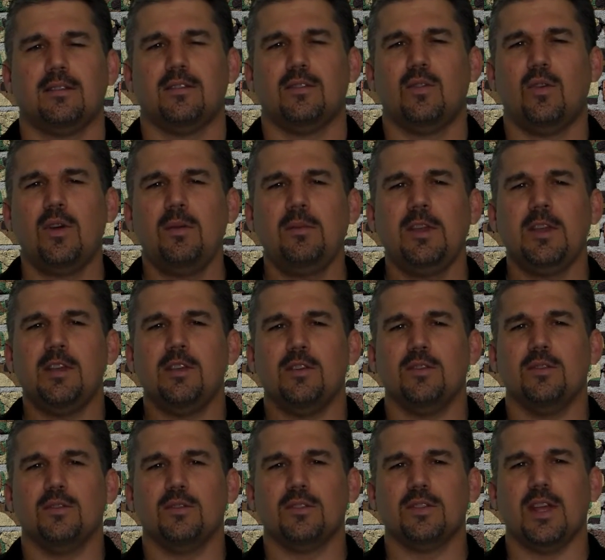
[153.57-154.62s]
It's normally
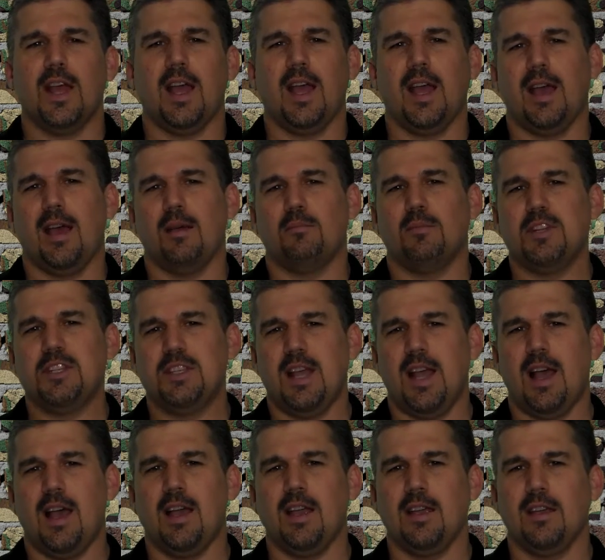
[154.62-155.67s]
used at
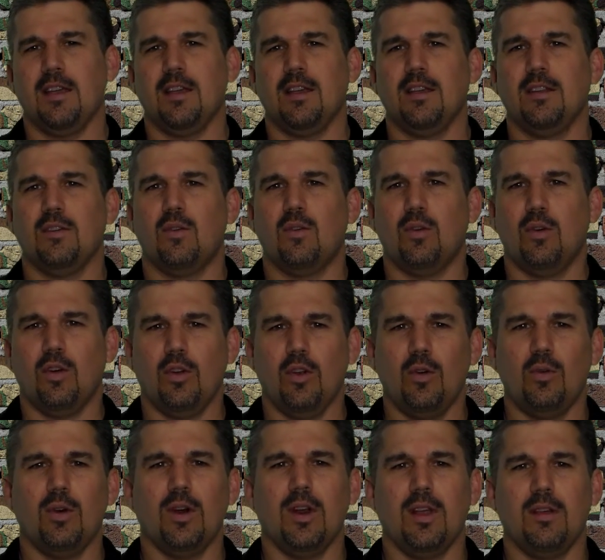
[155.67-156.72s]
battalion or
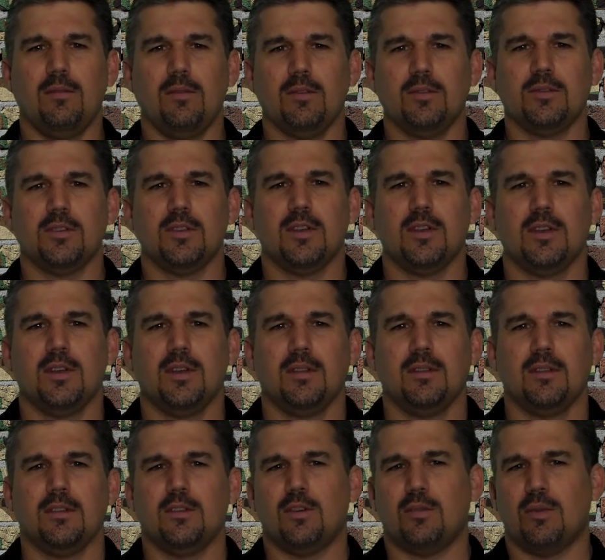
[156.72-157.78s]
lower levels.
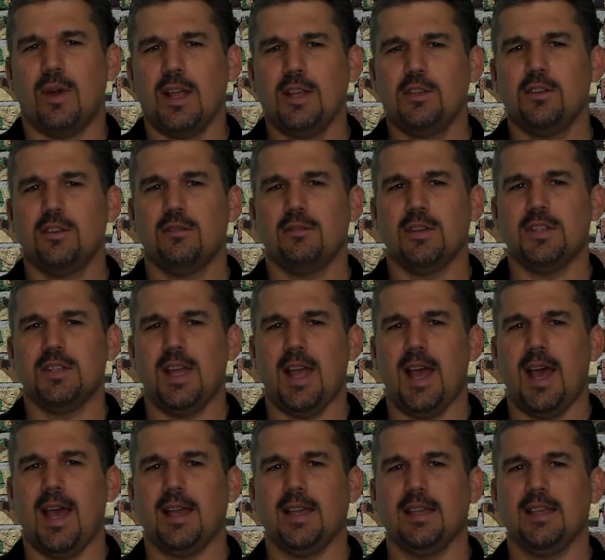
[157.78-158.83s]
The direction of
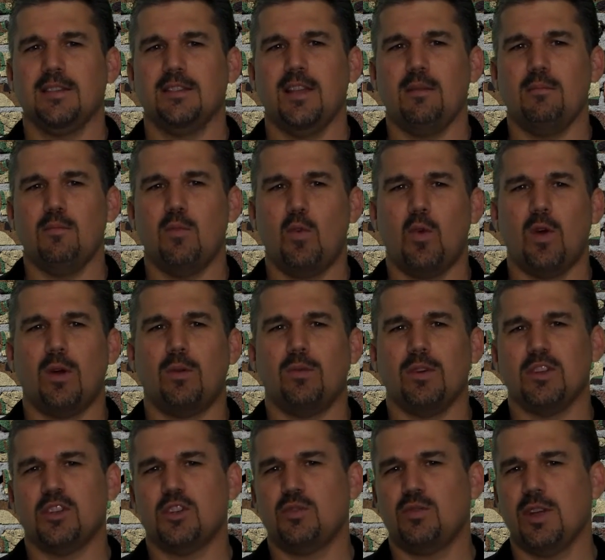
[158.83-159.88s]
attack is a more
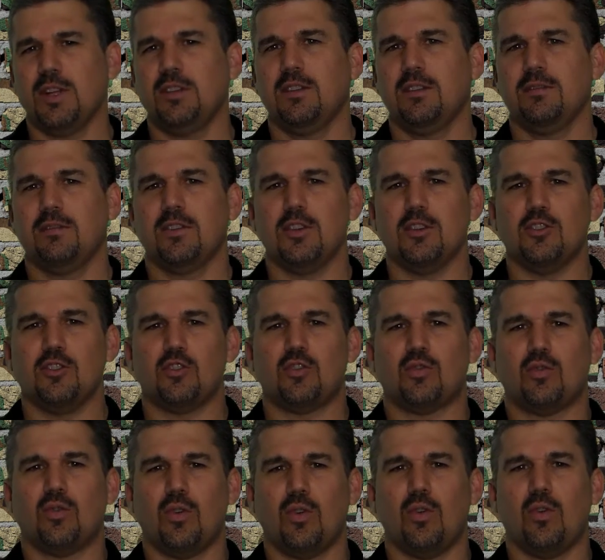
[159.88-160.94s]
restrictive
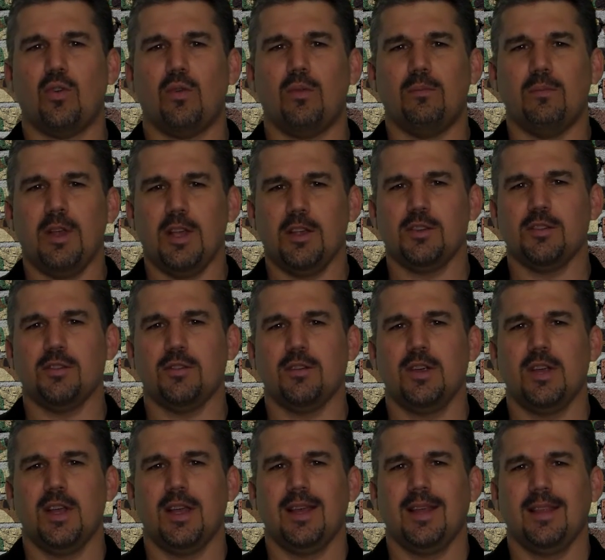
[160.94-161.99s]
control measure
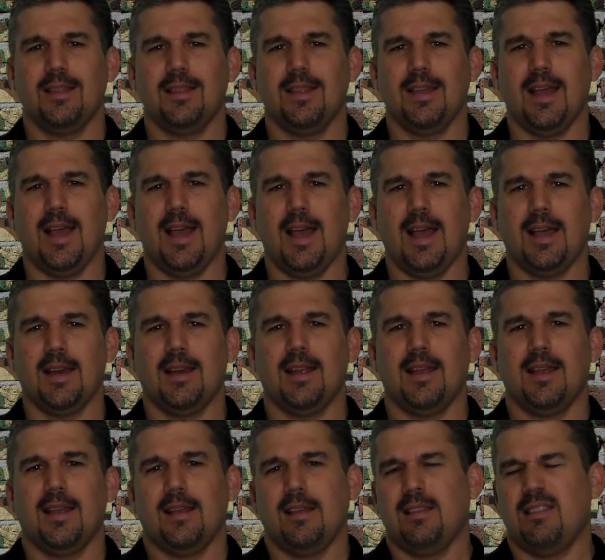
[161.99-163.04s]
than
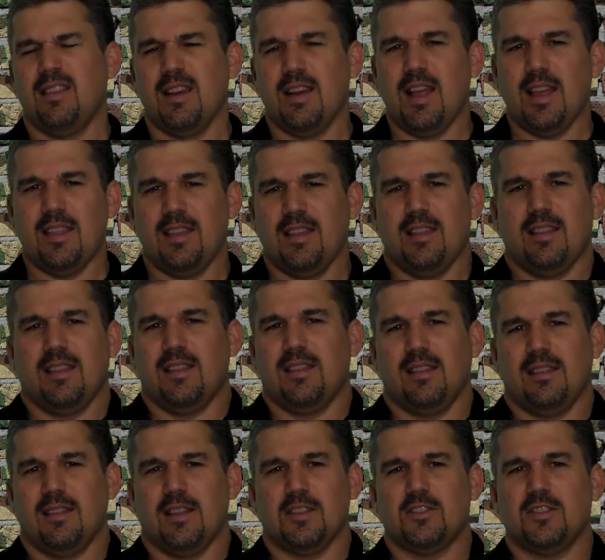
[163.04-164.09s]

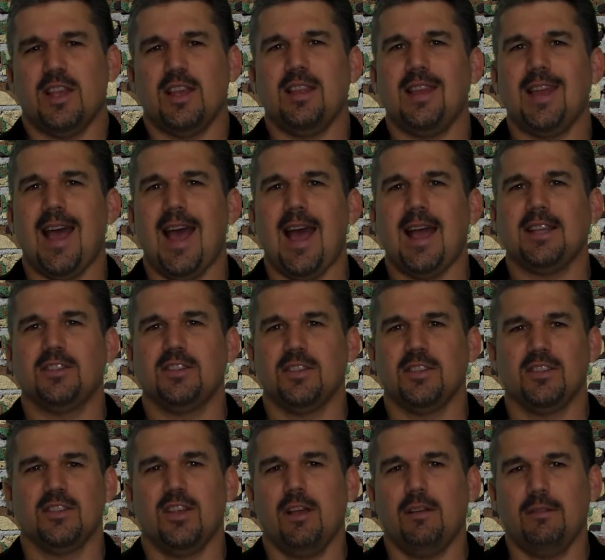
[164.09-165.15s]
let's say the
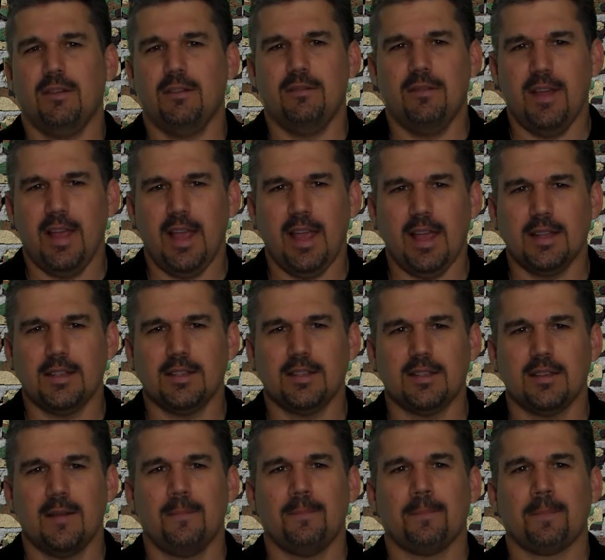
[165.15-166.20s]
axis of
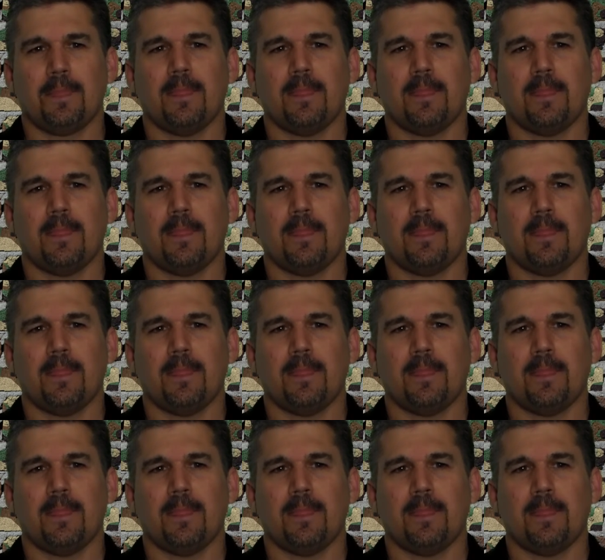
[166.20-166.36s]
advance